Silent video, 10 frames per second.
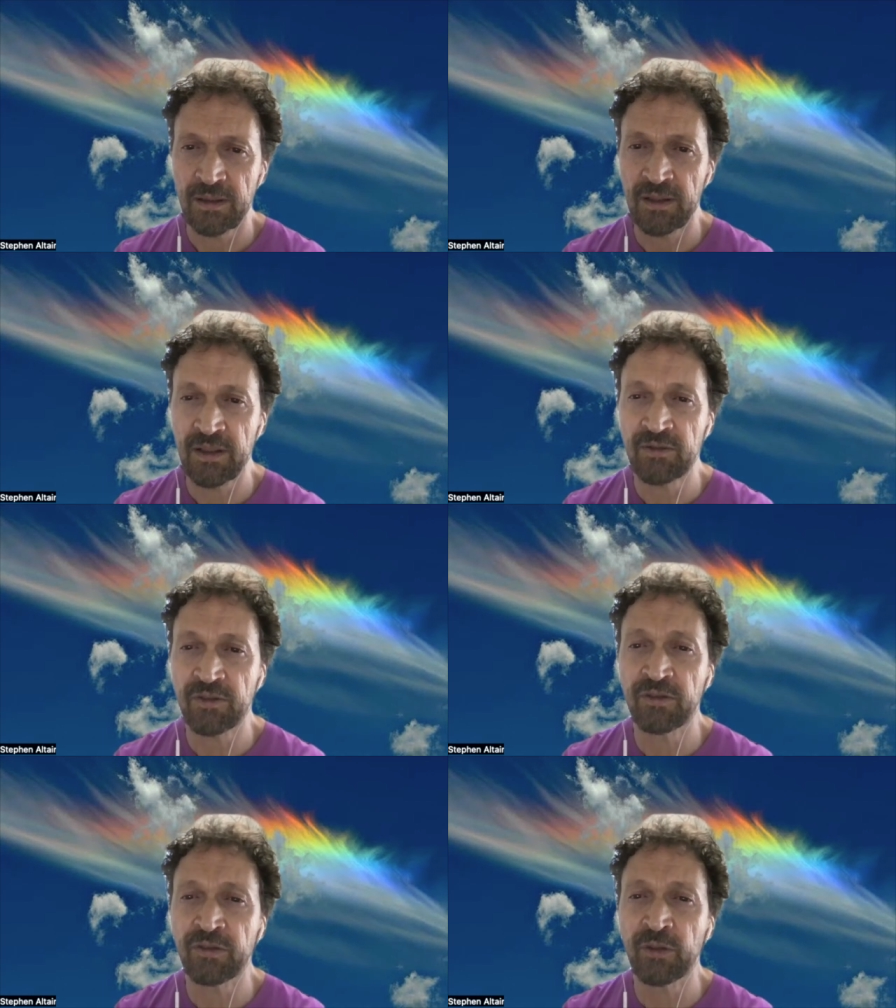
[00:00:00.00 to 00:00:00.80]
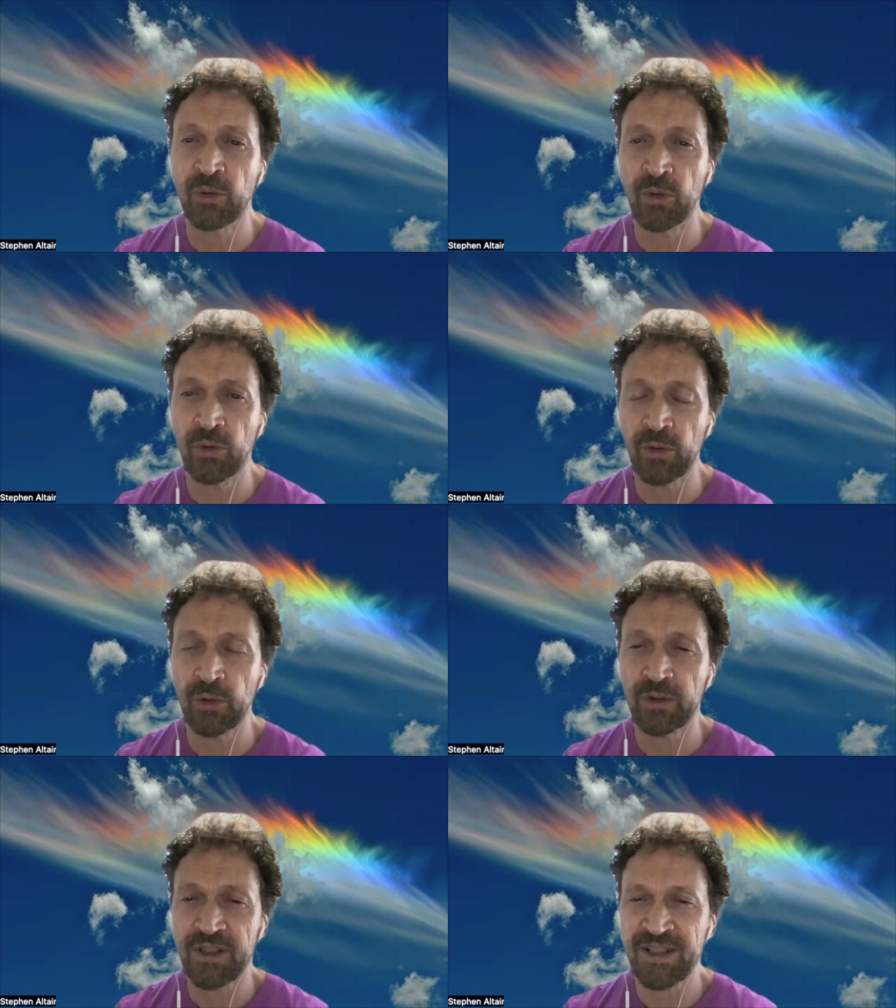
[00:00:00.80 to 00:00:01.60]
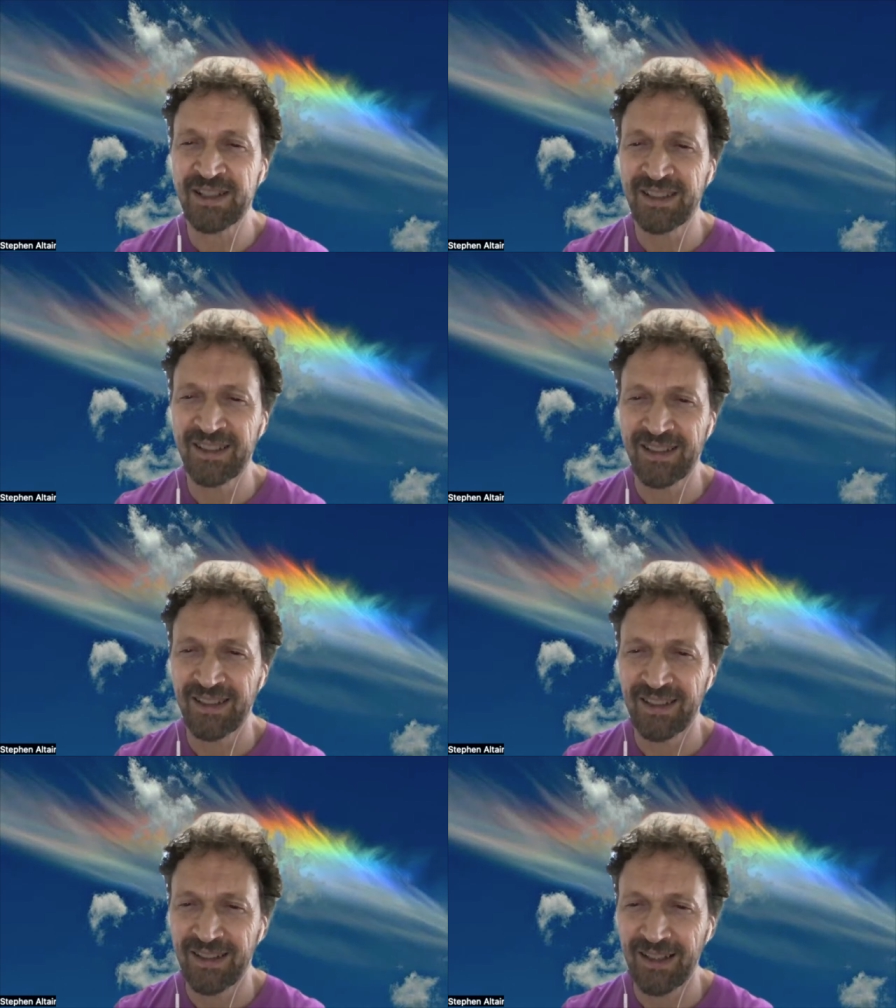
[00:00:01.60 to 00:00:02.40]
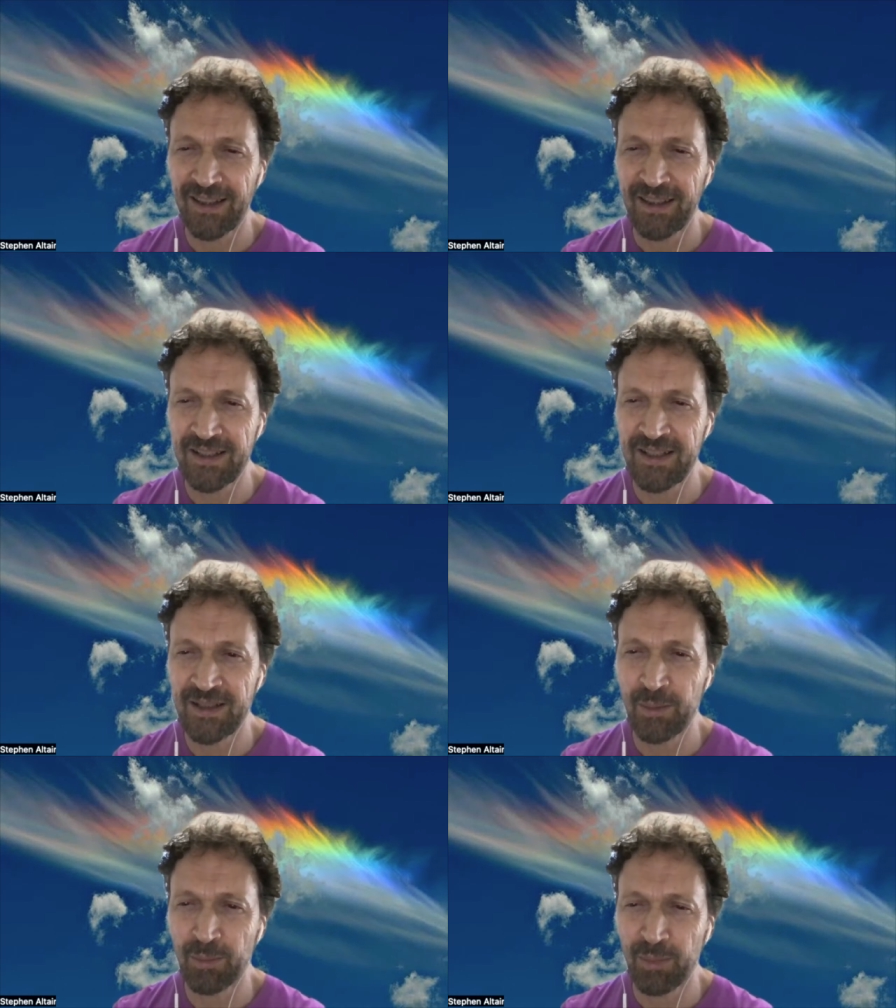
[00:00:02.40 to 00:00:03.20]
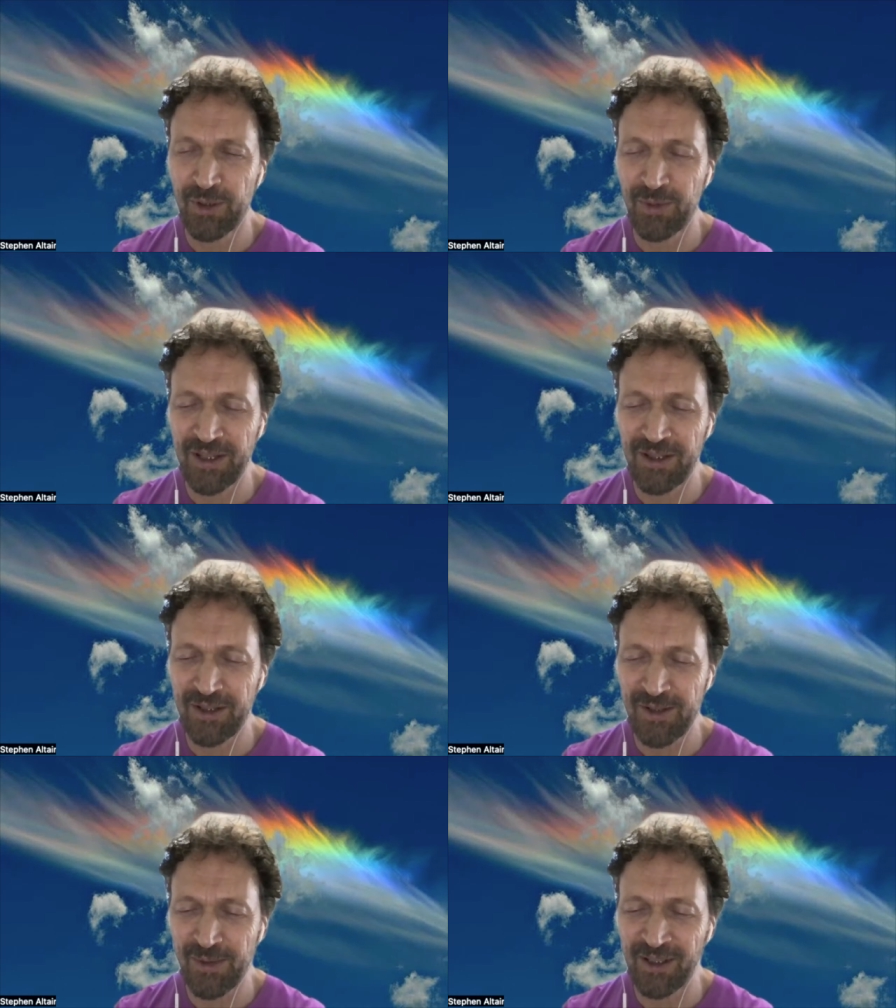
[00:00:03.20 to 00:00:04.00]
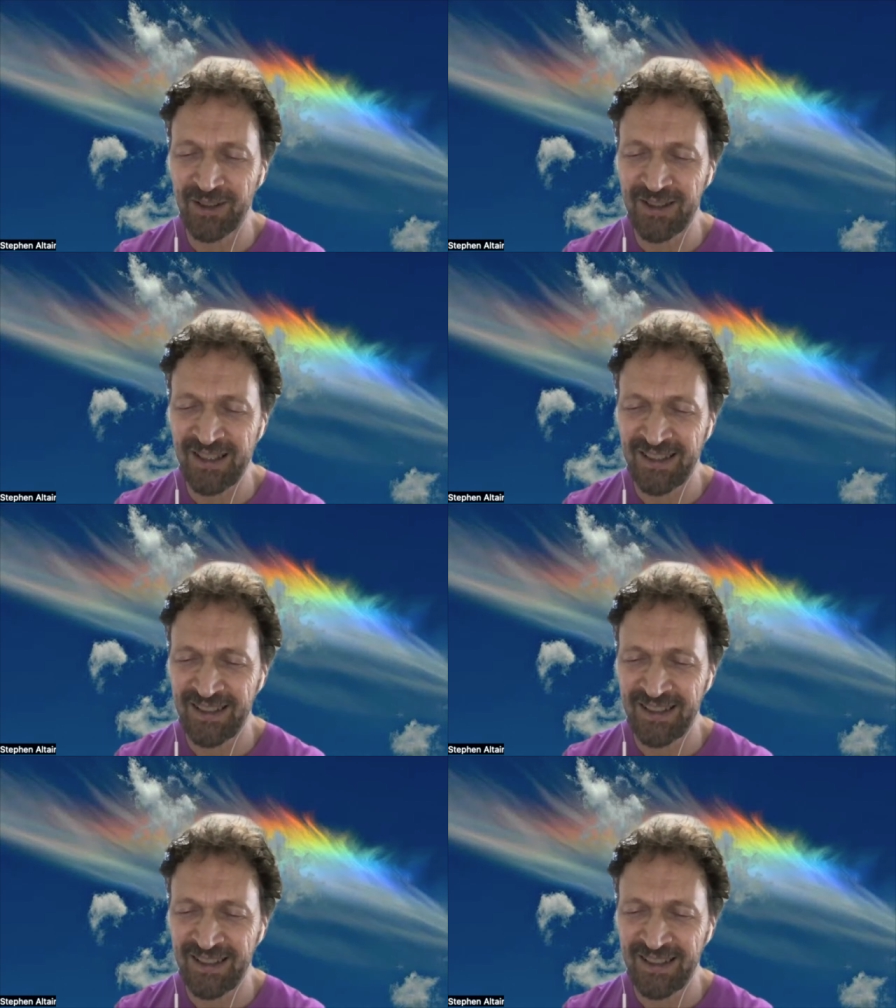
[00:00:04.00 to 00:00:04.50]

and then falls like the dip between the swells.